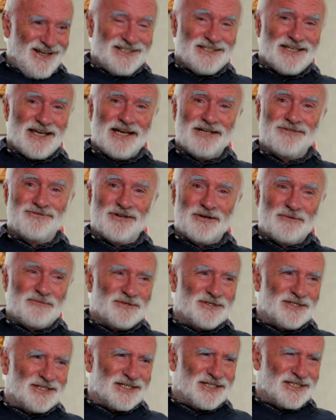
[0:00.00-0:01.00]
Day
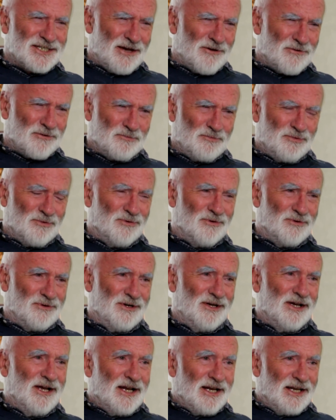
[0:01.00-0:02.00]
trips to
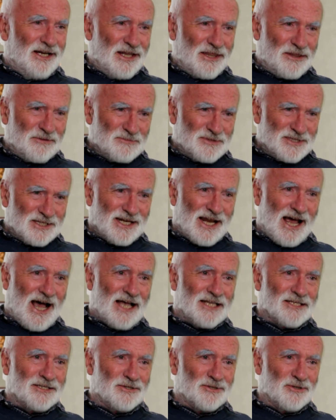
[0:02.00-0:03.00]
Southport, Lytham St
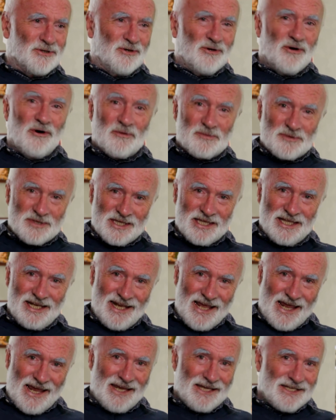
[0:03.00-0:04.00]
Anne's, up to the
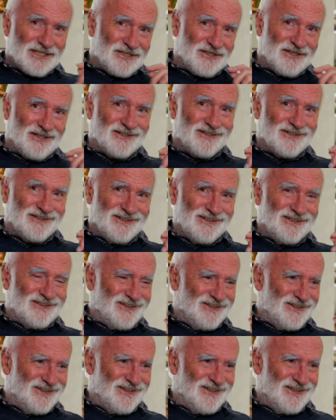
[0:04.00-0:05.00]
lakes.
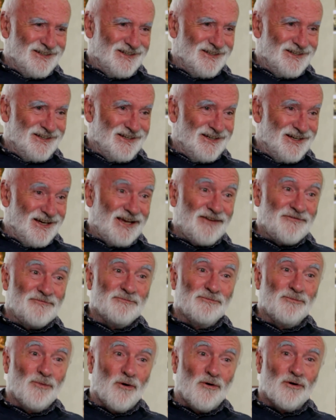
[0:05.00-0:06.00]

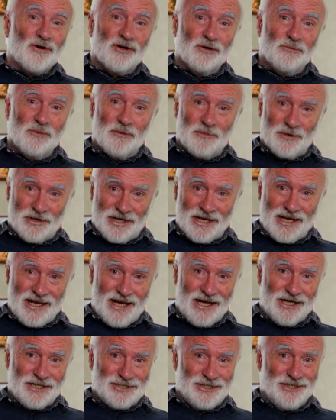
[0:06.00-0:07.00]
Even Morecambe on one
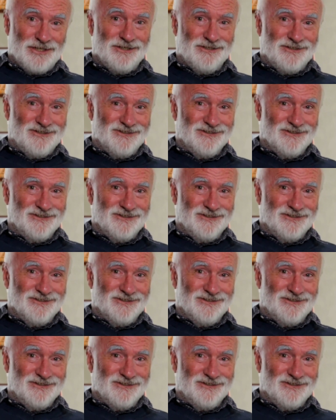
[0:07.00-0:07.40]
occasion.